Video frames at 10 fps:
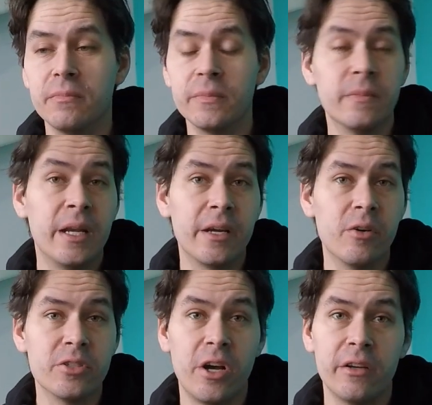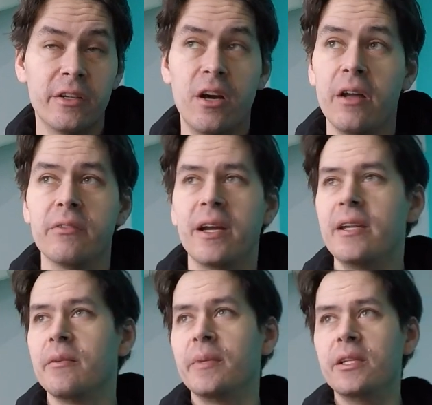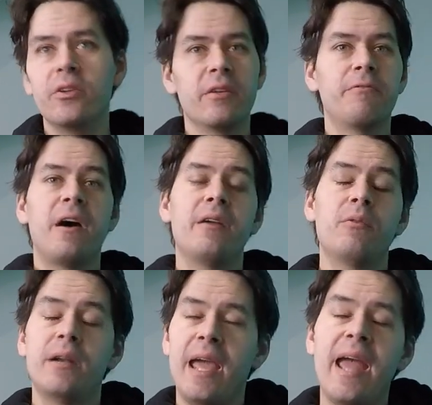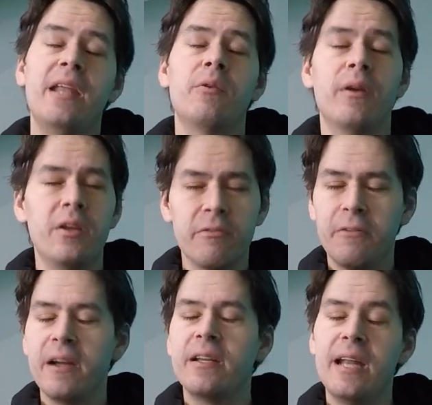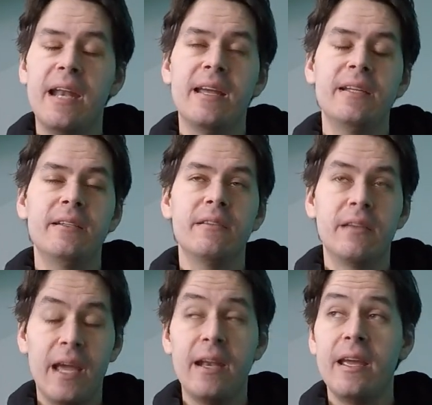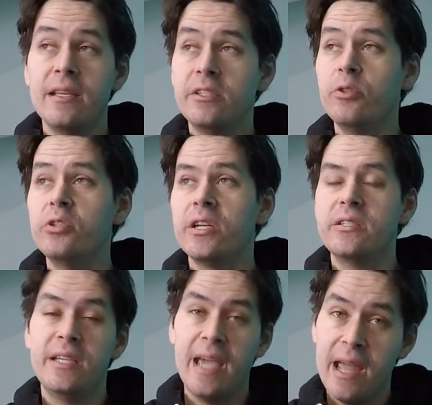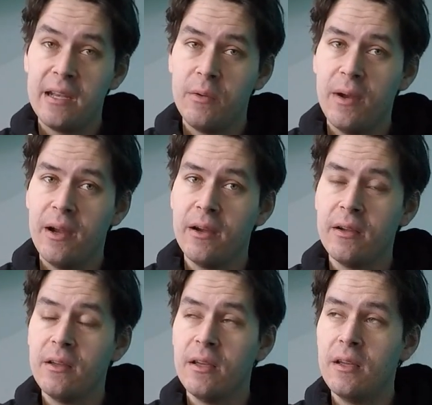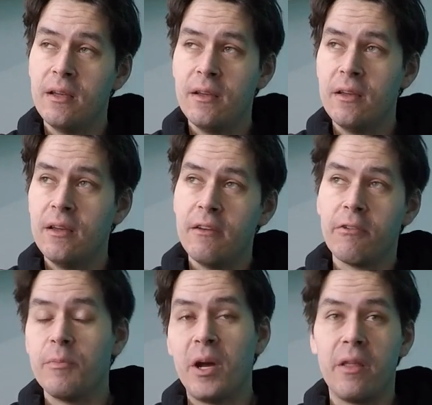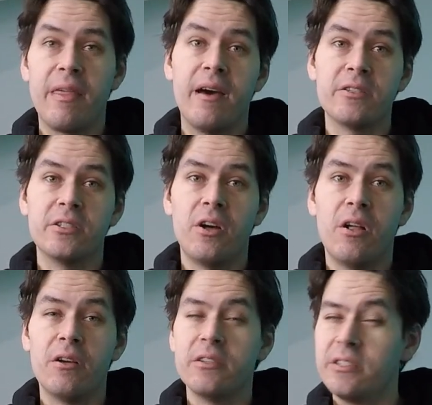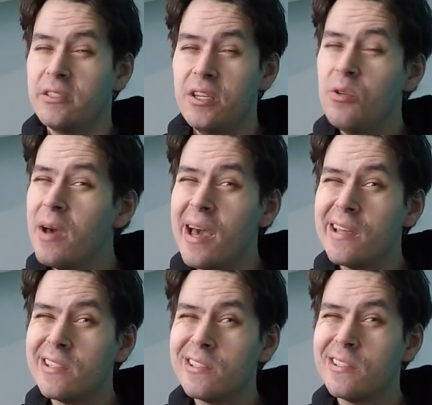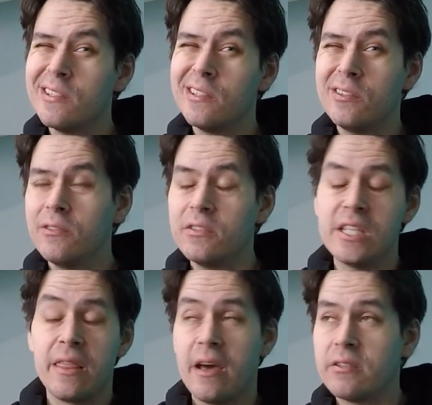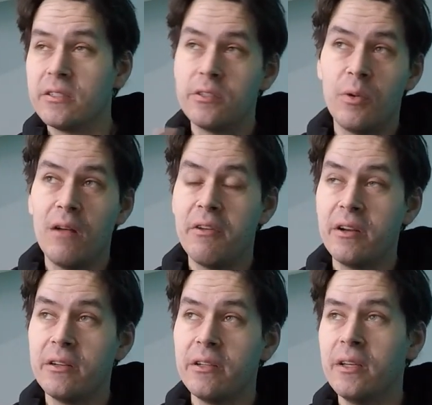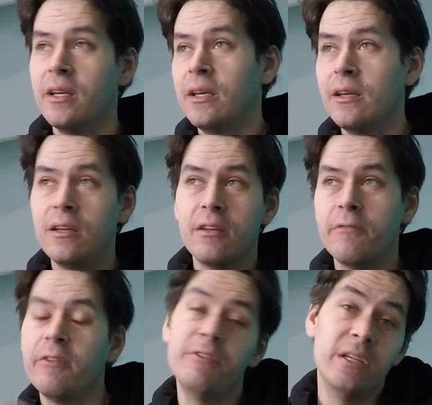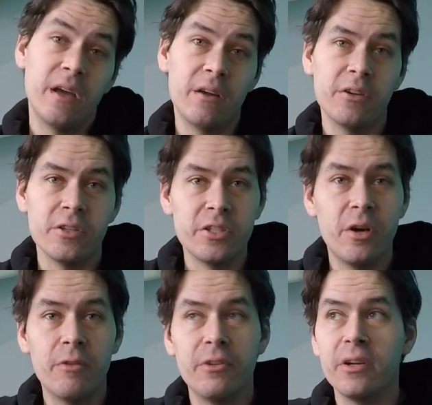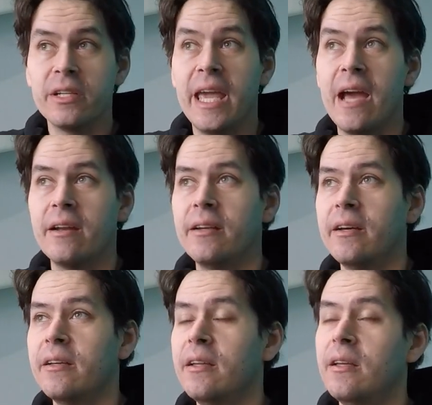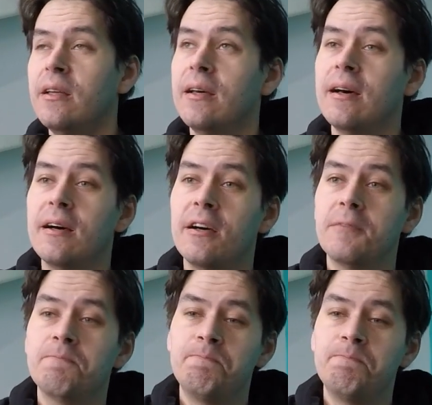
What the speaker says: it goes on and on, right? I mean, you can find one anywhere. You can find an NA2JZ anywhere for about $1,000 US, just $1,000 to $1,200, $1,500 or so if you're in Canada, and